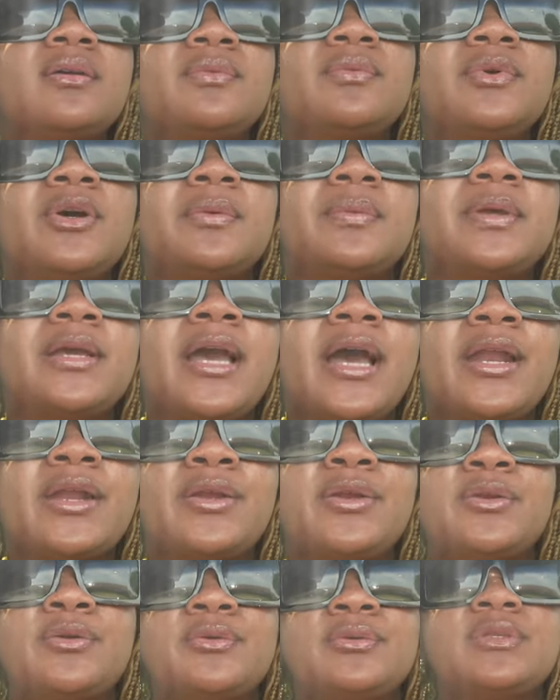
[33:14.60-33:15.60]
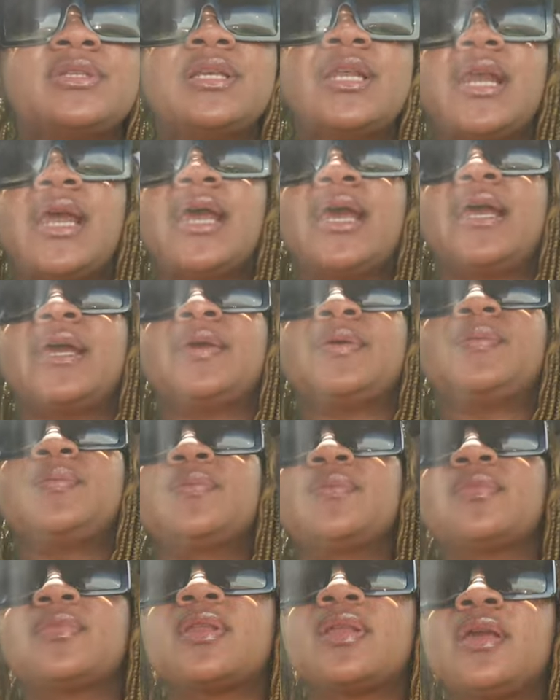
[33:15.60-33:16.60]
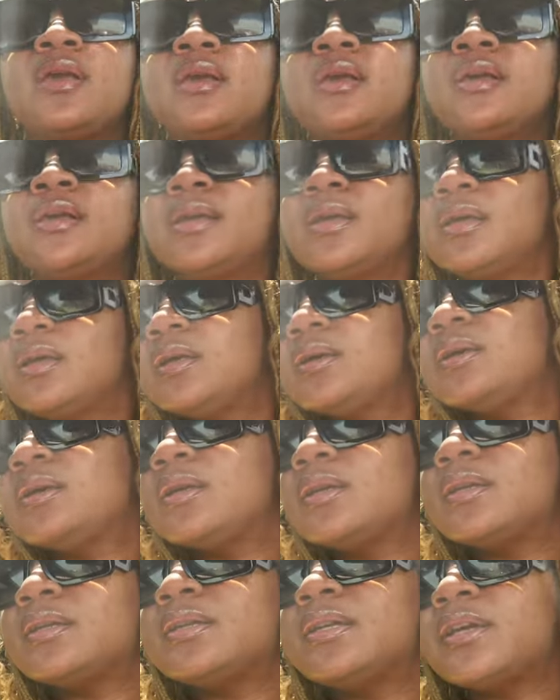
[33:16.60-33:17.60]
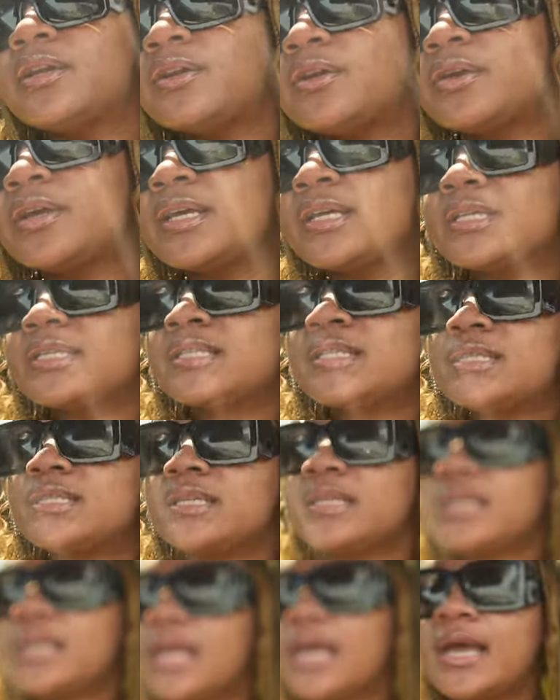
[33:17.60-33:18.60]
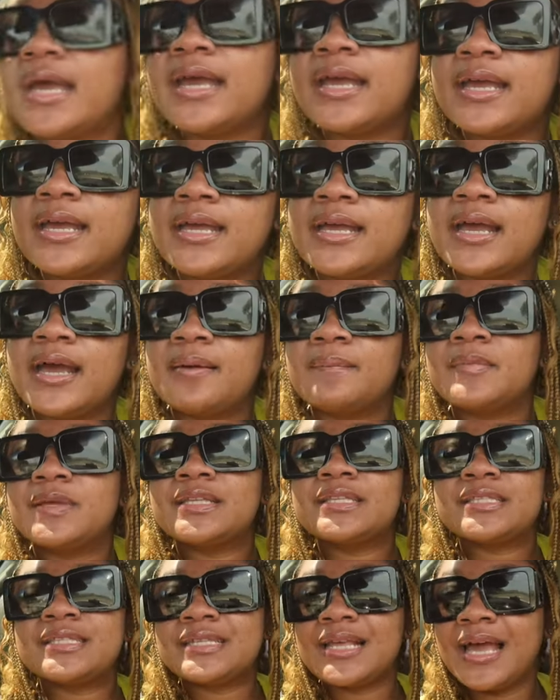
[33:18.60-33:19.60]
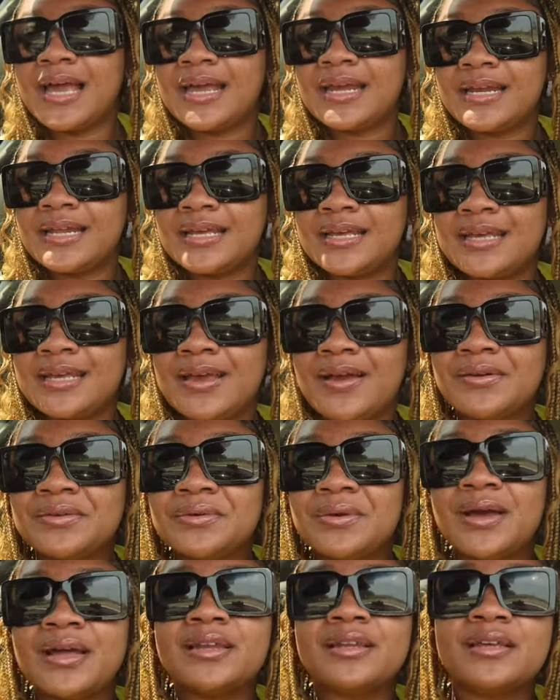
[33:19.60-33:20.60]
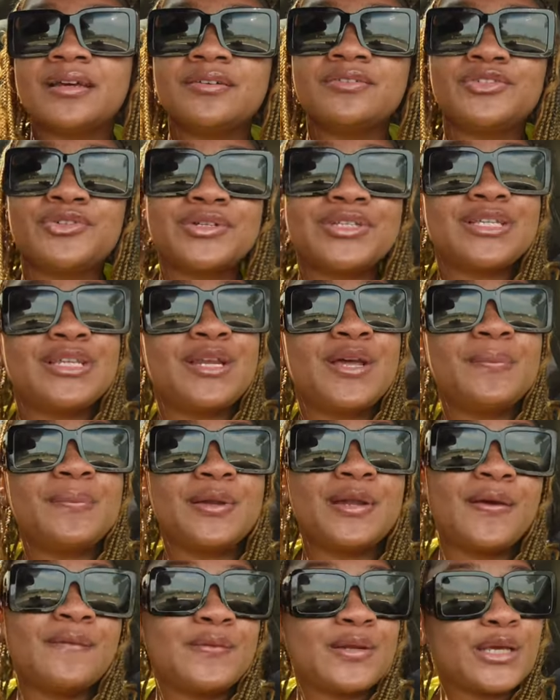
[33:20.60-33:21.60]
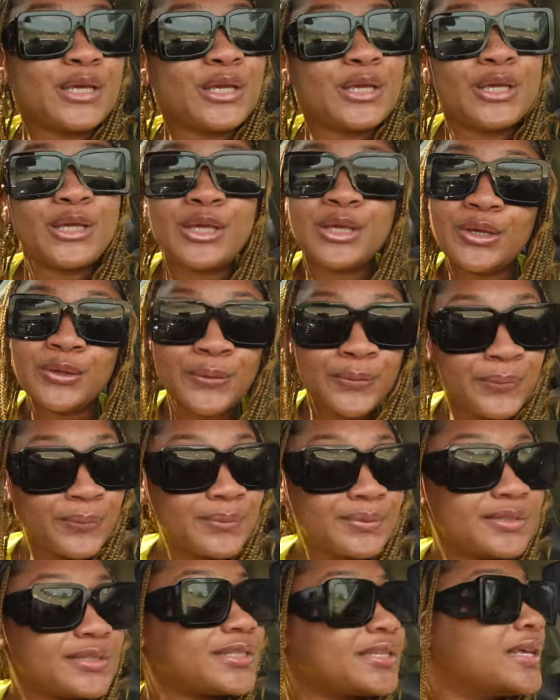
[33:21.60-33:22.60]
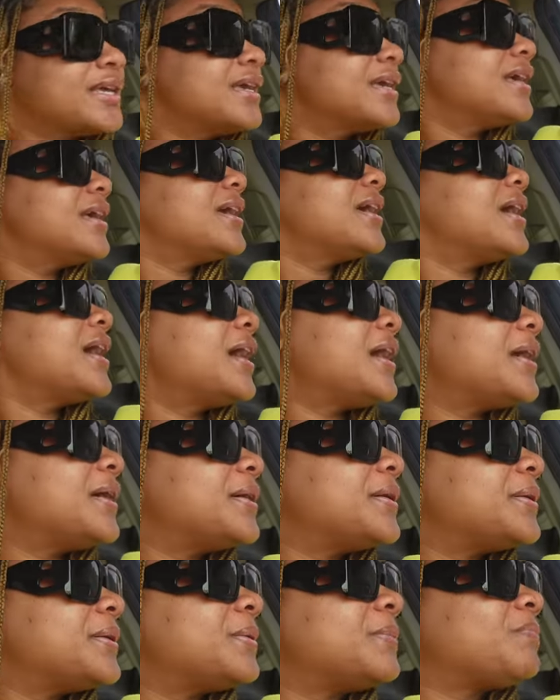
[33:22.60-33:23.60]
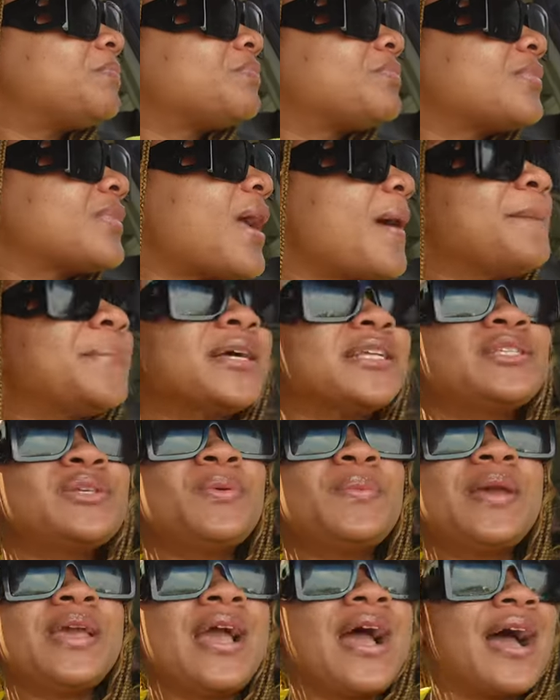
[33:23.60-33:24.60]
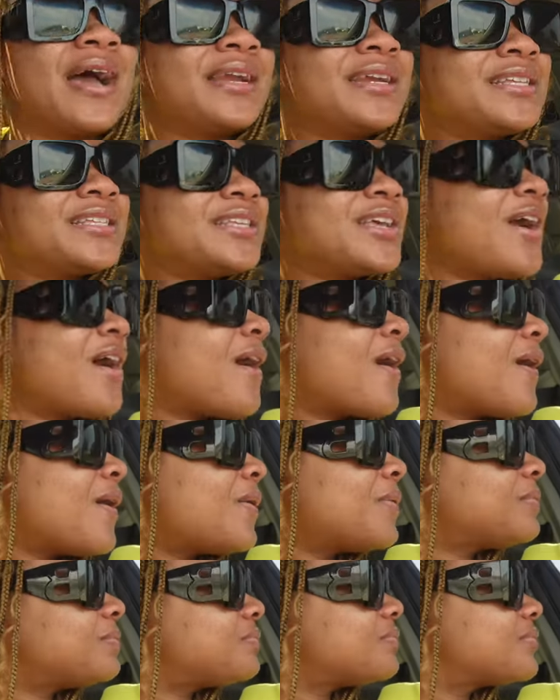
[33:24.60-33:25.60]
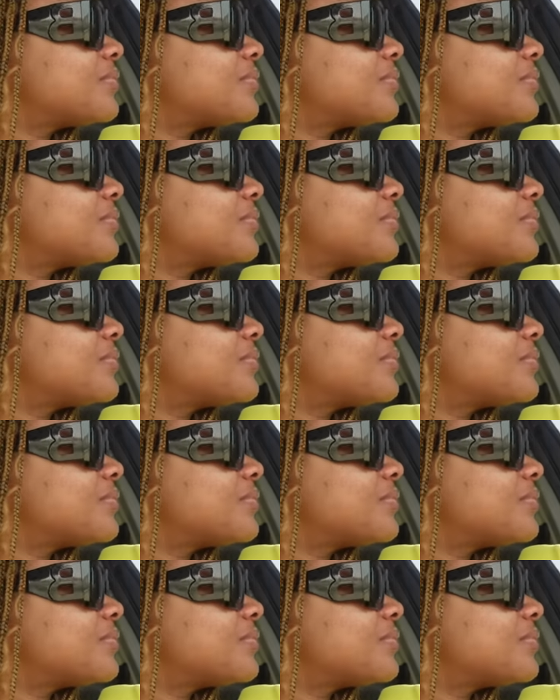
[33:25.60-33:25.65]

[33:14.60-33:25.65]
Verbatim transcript: what we got to do today. Dinner is tonight. I'm excited. Y'all know I love dressing up, love looking cute. But to be honest, y'all,